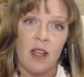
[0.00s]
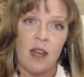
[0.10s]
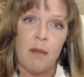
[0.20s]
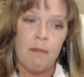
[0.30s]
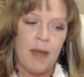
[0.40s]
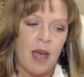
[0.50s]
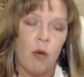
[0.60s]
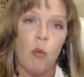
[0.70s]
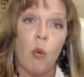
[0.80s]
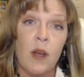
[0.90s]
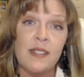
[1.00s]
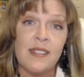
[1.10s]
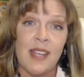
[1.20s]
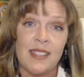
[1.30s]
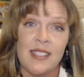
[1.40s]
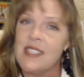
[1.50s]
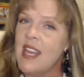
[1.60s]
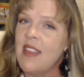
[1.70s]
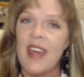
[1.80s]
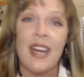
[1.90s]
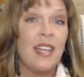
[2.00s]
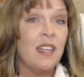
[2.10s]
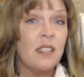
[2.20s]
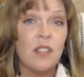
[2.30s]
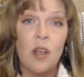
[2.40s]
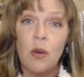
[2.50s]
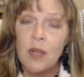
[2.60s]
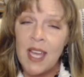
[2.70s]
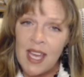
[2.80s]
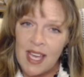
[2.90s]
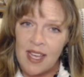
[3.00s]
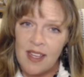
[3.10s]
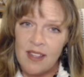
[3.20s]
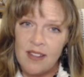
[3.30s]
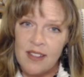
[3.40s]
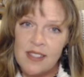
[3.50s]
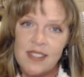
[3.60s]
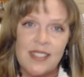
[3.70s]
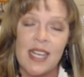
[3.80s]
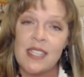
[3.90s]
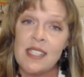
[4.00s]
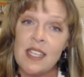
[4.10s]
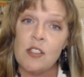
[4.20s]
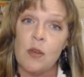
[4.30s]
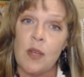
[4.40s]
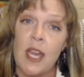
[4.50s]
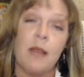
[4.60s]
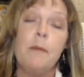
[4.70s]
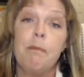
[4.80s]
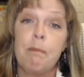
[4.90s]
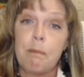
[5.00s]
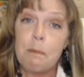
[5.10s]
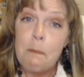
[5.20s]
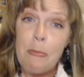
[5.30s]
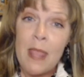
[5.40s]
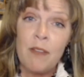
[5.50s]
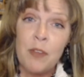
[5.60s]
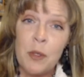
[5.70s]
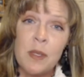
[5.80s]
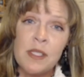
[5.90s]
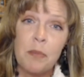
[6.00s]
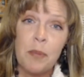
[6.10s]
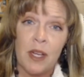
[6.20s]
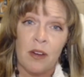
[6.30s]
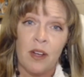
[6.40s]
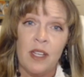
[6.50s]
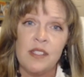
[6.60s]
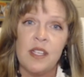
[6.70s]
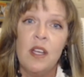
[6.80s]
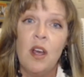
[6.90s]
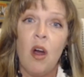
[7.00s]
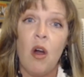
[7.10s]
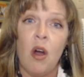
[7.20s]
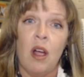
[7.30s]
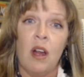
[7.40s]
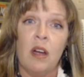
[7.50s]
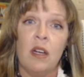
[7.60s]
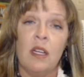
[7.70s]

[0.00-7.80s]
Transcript: about what sex is and that it is okay, sex is okay. If you as a parent are,